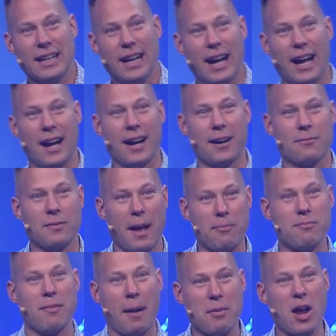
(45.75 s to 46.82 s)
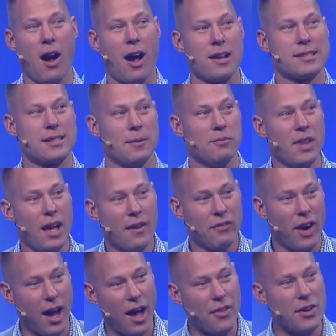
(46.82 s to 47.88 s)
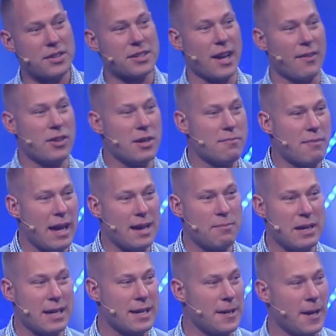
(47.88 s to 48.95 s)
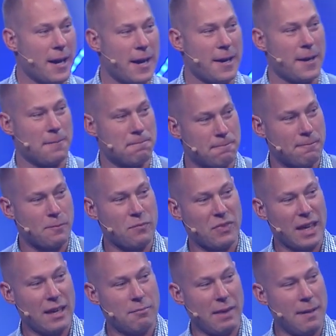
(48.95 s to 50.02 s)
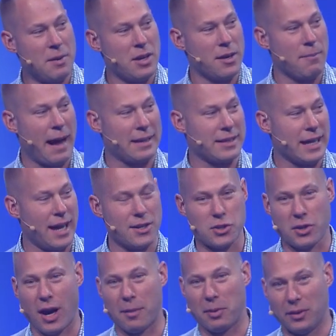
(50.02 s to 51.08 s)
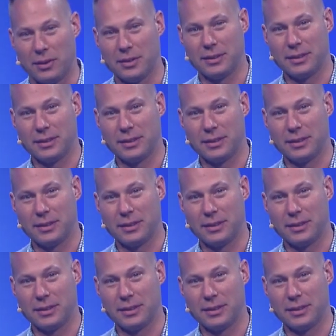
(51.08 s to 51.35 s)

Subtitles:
That'd be awesome. For others of you, maybe you're about to get in trouble.